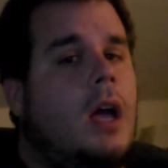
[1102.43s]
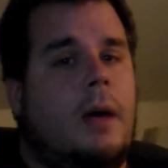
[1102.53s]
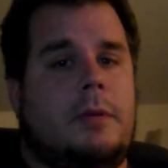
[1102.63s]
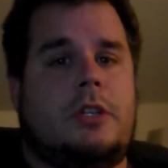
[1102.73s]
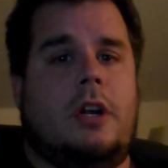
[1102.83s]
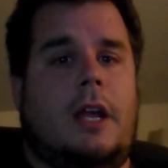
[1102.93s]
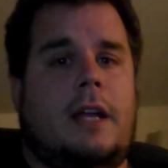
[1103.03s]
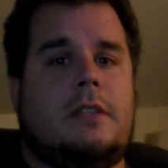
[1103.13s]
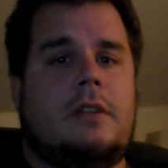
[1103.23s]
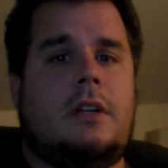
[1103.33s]
I'll be sure to
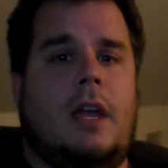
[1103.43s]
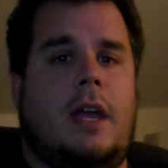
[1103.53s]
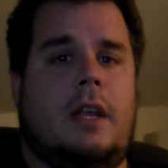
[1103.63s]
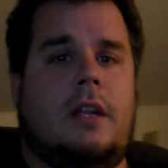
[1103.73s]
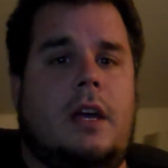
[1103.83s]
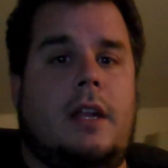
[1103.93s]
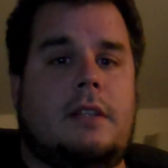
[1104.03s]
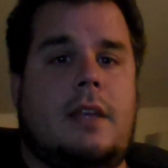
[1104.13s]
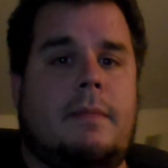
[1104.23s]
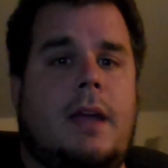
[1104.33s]
answer. And next
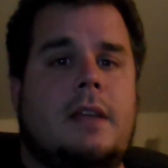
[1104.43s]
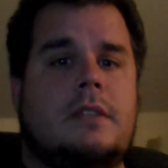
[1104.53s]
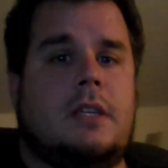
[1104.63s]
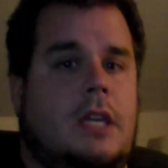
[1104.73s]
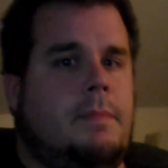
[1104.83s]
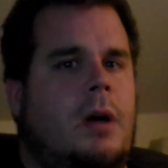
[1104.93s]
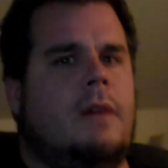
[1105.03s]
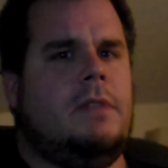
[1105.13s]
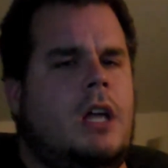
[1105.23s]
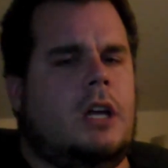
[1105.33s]
time, guys, keep on
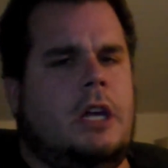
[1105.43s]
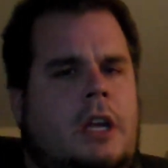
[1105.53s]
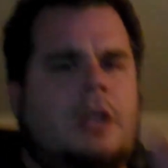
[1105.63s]
vlogging.